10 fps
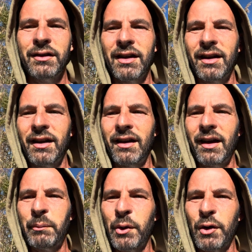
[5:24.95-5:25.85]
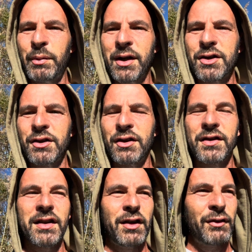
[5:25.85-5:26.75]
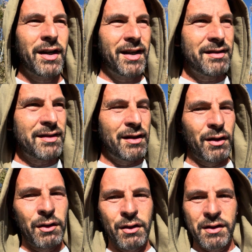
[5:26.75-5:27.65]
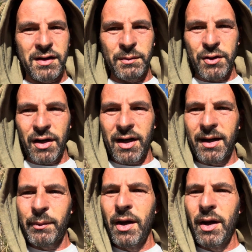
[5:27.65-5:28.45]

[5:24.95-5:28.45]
I put a picture of the sunrise. You know, you could subscribe.